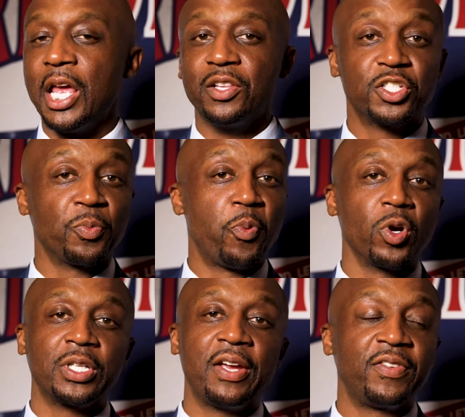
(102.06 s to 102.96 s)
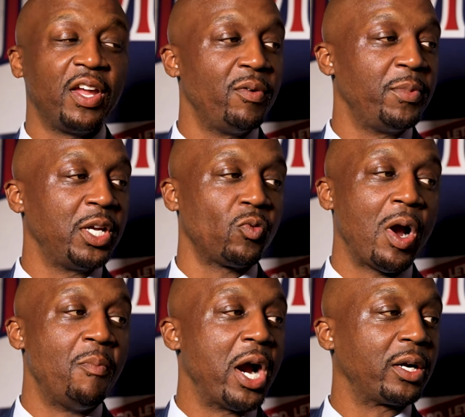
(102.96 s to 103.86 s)
and the support they've given me
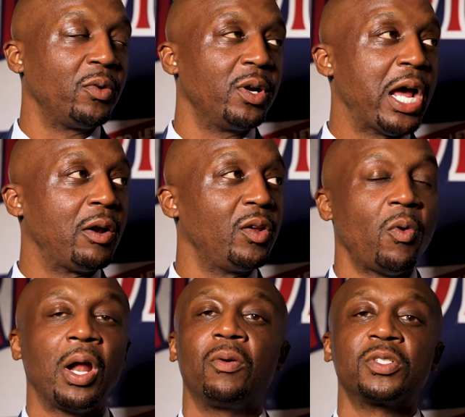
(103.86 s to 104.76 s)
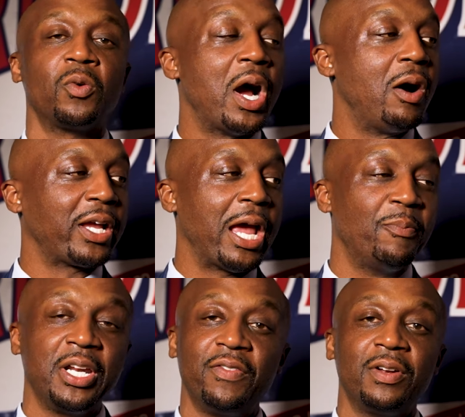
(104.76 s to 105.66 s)
throughout my career, not only while I was a Wildcat,
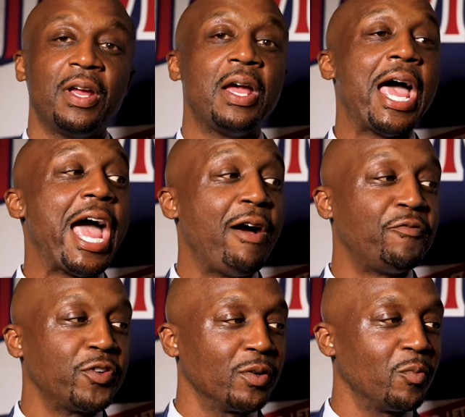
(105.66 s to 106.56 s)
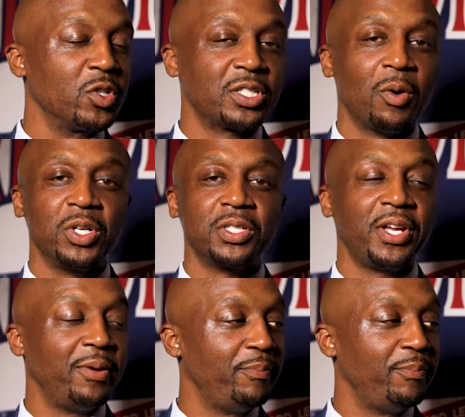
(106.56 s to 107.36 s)
but even after. Once I went to the